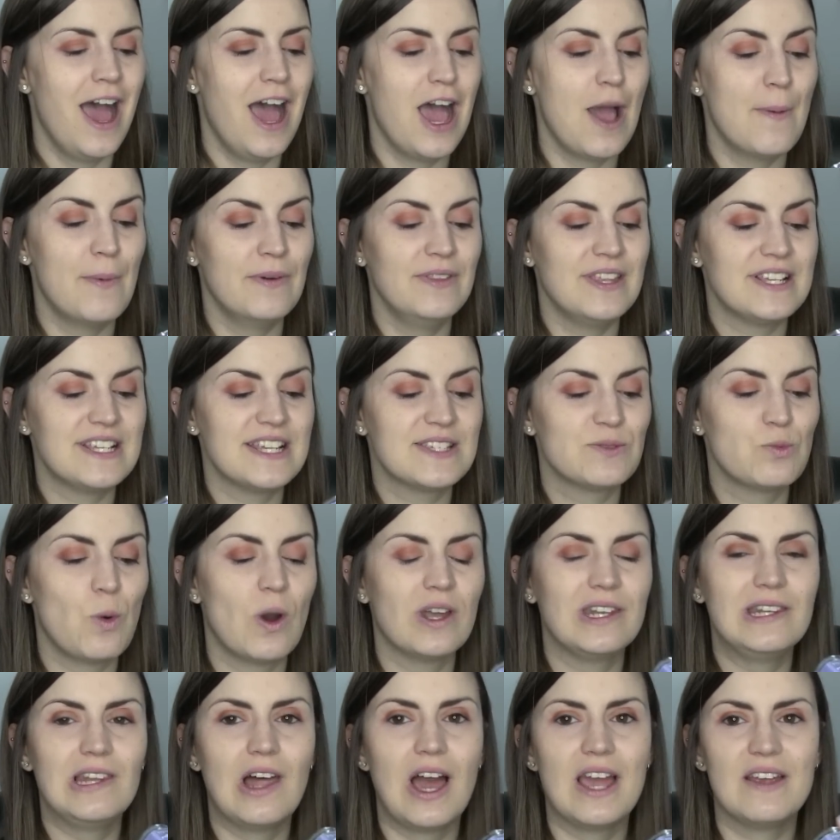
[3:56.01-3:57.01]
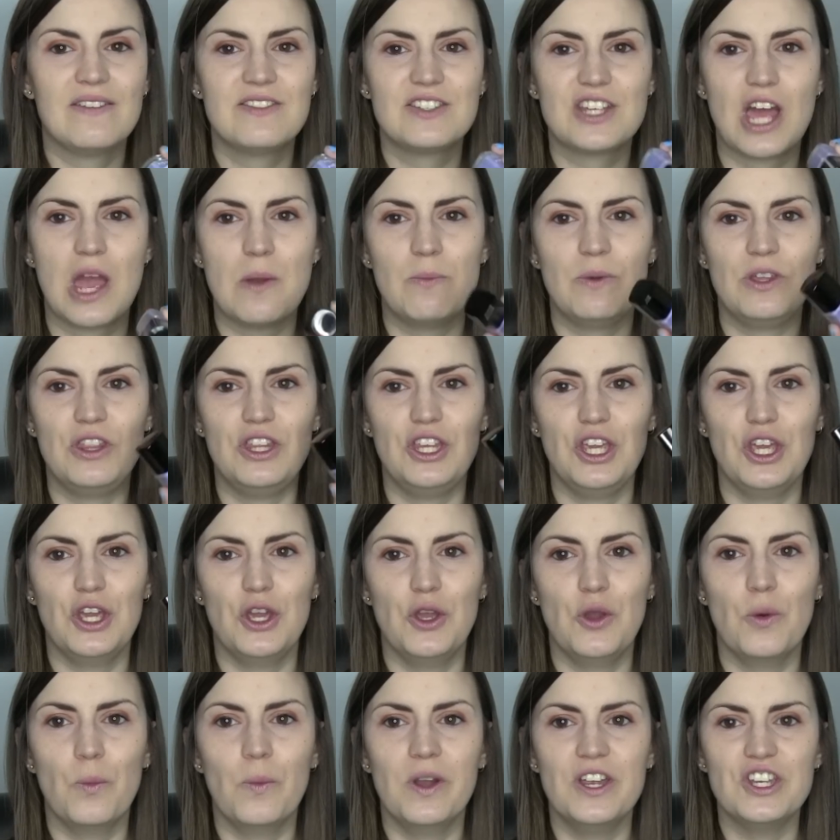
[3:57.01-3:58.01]
And this is One Lifetime With
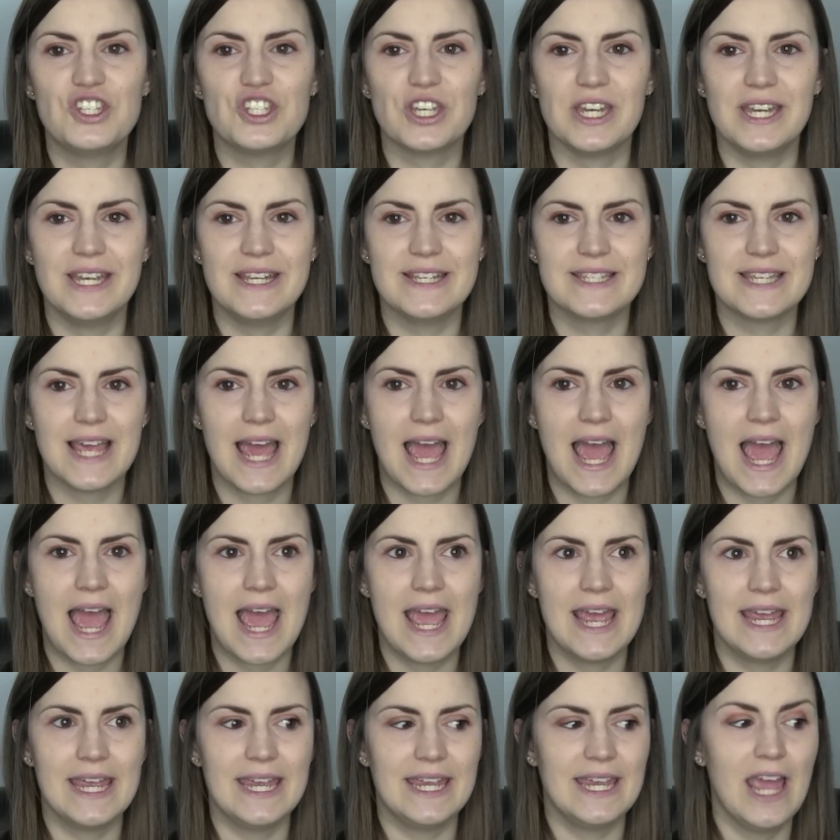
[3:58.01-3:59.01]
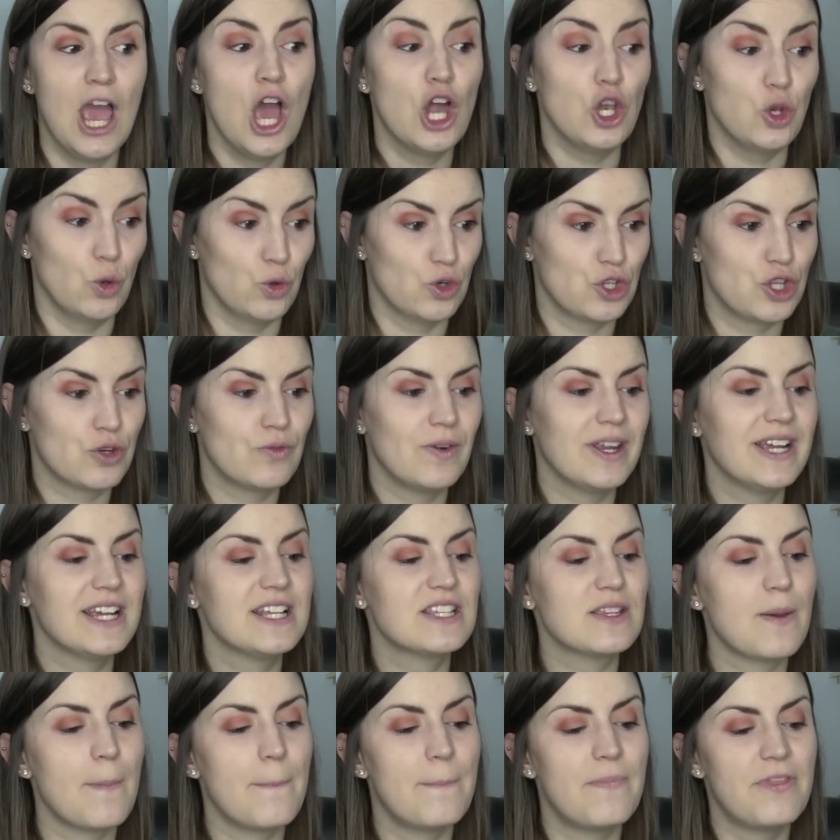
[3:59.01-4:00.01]
You, which is a Lord of the
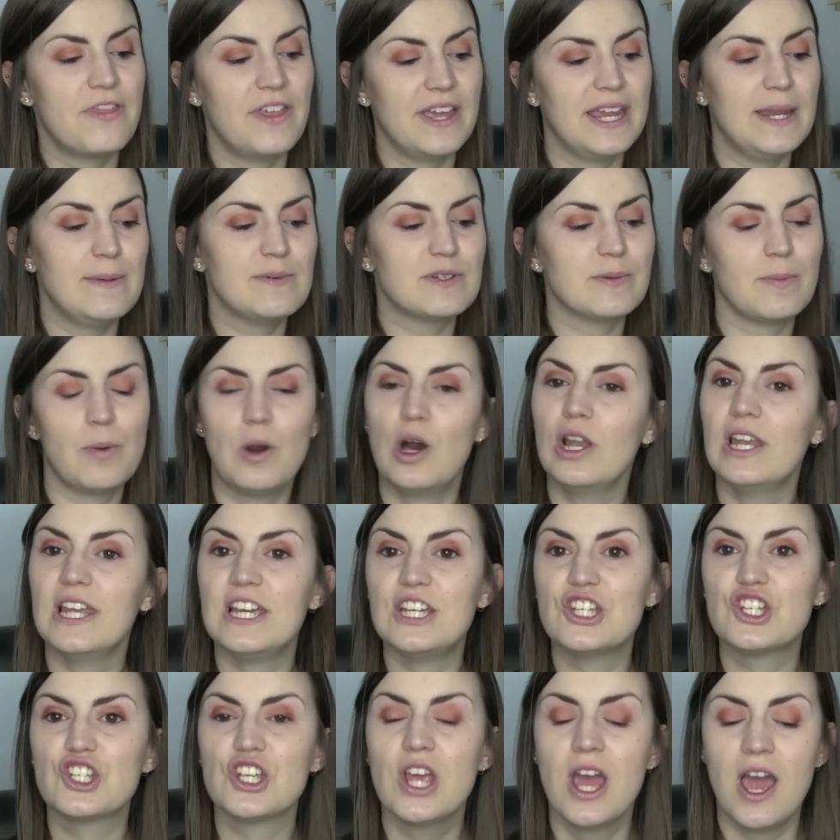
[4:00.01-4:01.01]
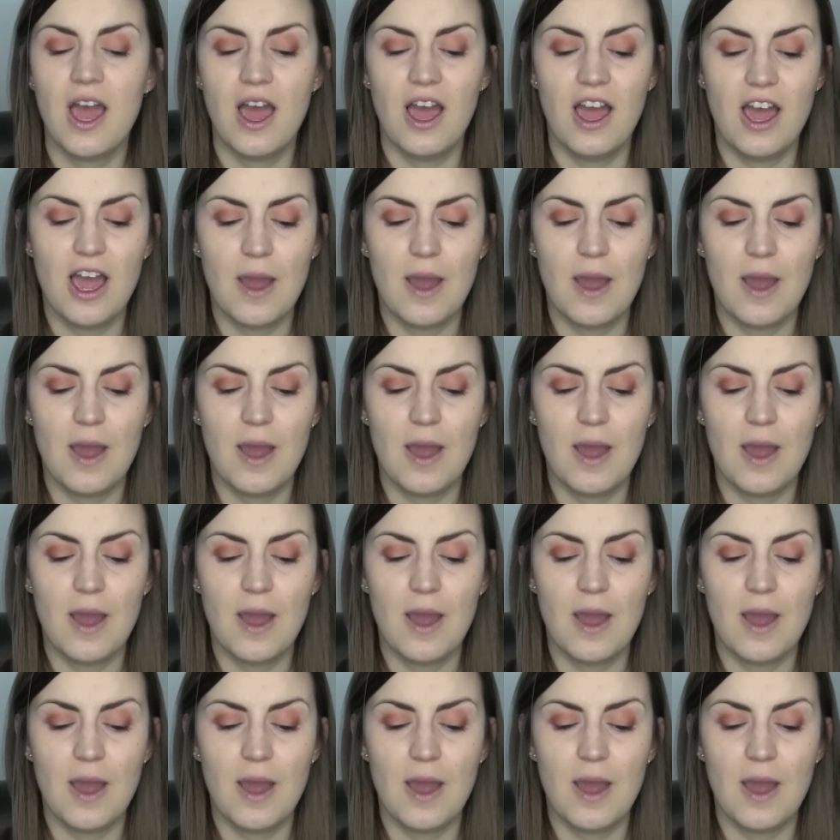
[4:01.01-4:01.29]
Rings themed polish.